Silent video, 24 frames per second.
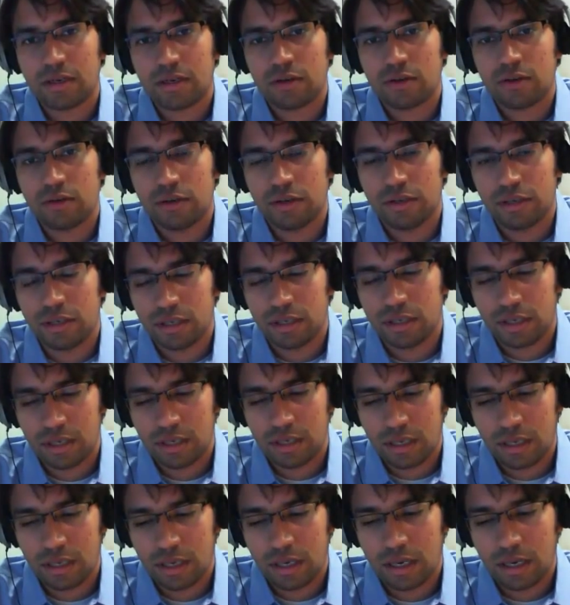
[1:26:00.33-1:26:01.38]
could
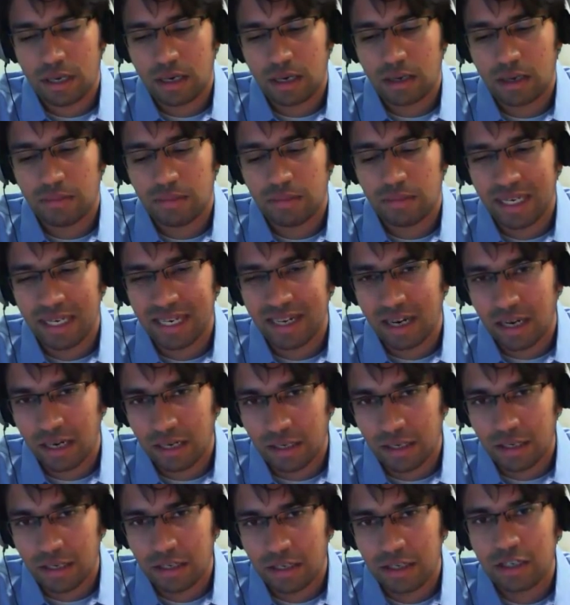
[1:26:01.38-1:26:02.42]
be
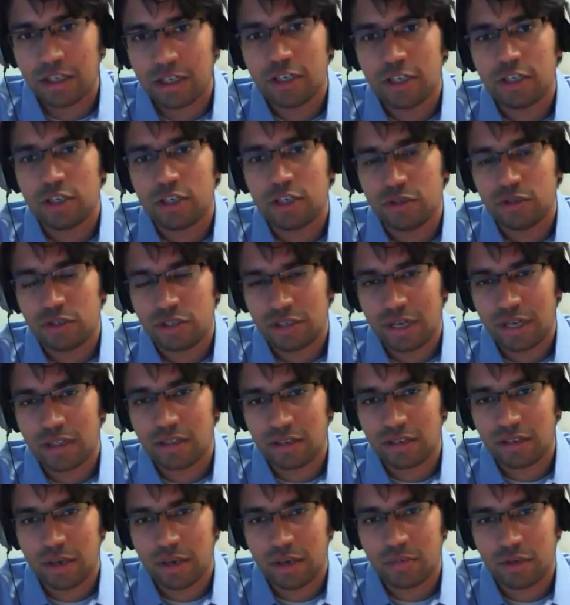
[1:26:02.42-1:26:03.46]
done to
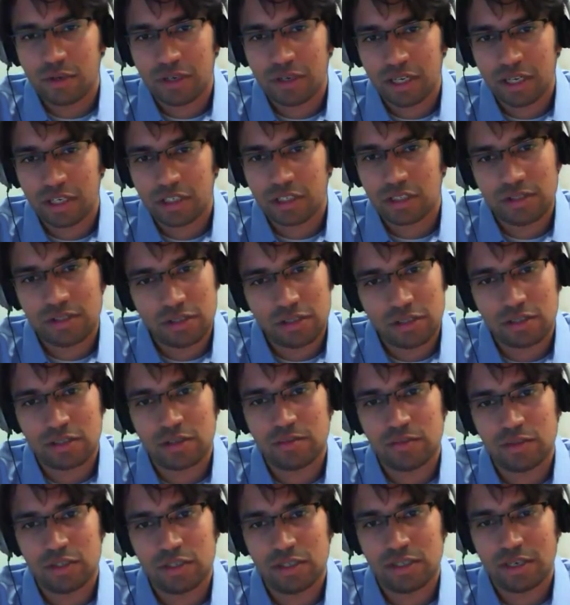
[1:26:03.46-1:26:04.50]
strengthen reputation
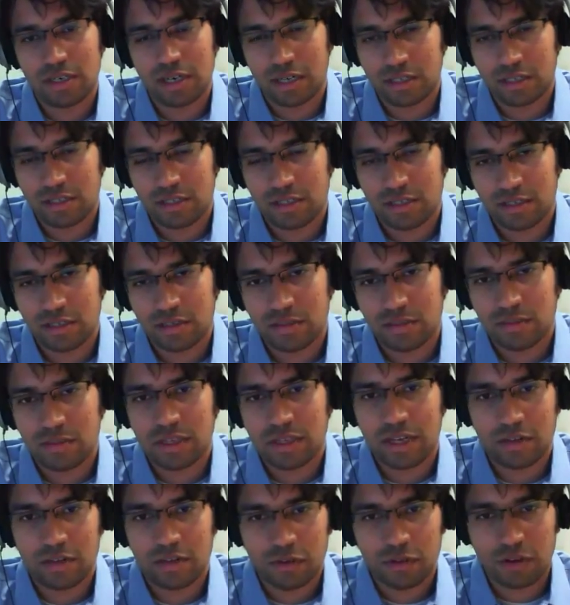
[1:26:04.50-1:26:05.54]
systems and trust systems?
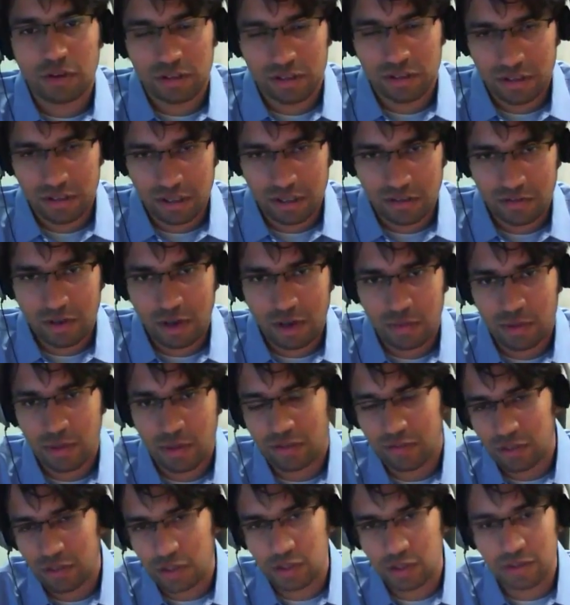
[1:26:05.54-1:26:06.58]
And of course,
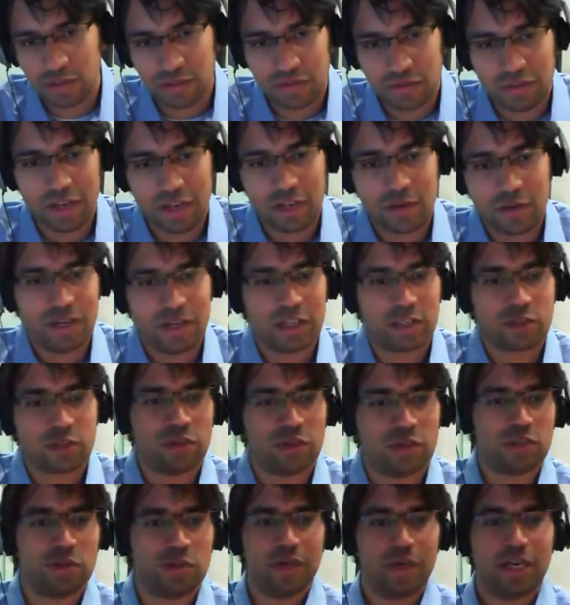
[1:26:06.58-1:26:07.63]
Fabio, after you, if anyone else
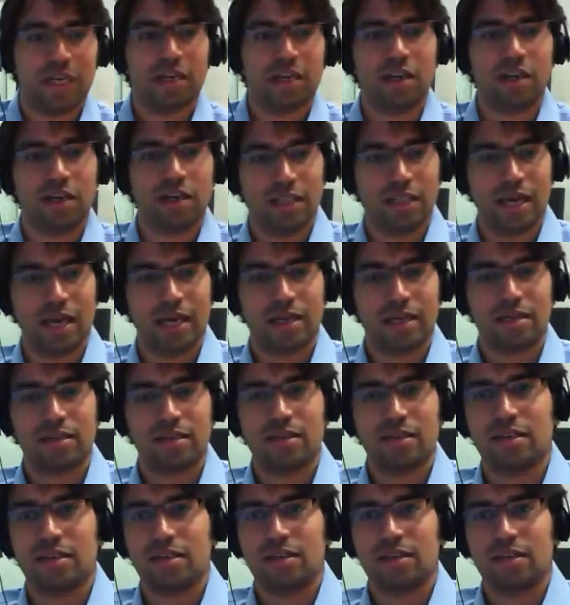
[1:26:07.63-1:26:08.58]
wants to weigh in on that.